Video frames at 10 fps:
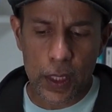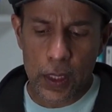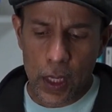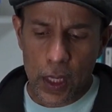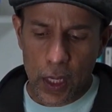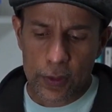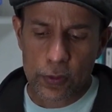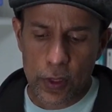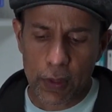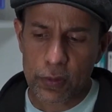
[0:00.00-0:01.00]
Right.
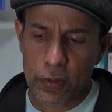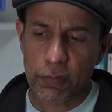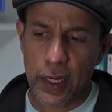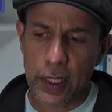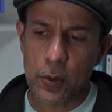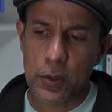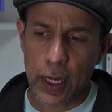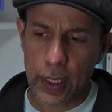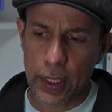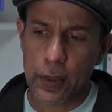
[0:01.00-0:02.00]
And so you have to sort of get to
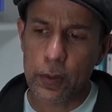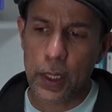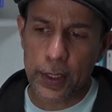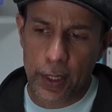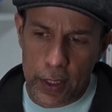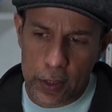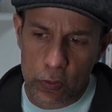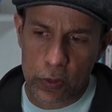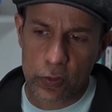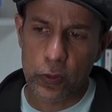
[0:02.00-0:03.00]
that, train
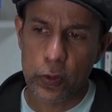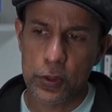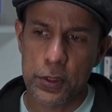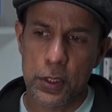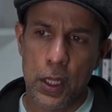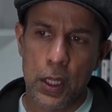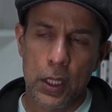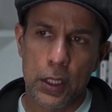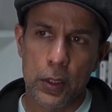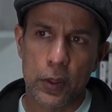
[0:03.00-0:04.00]
your workforce,
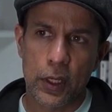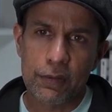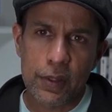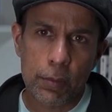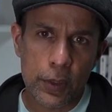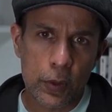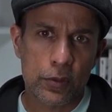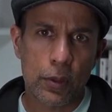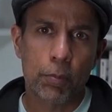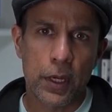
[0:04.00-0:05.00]
give
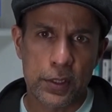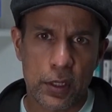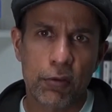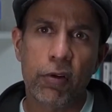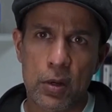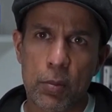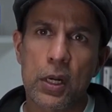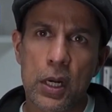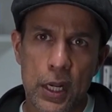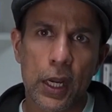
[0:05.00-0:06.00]
them, some basic
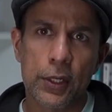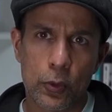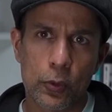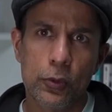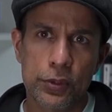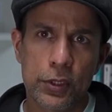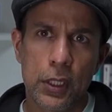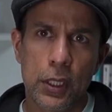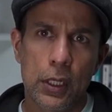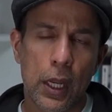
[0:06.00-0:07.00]
fundamental AI tools,
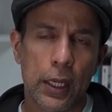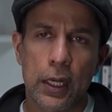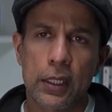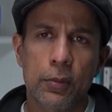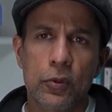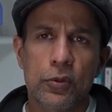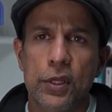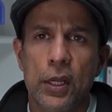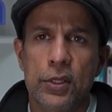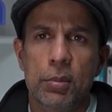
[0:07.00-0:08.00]
like let them use
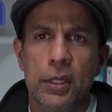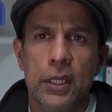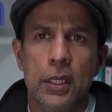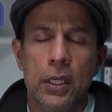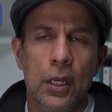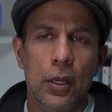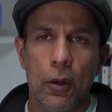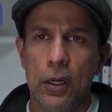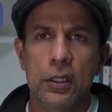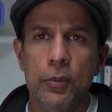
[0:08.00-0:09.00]
ChatGPT
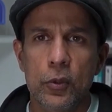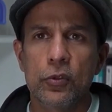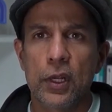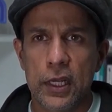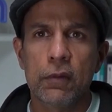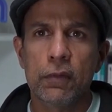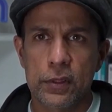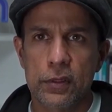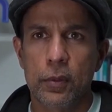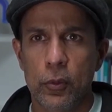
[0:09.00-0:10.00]
or let them use Glean,
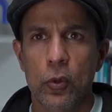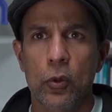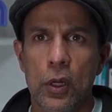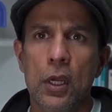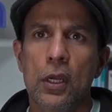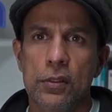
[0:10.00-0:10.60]
which is a more,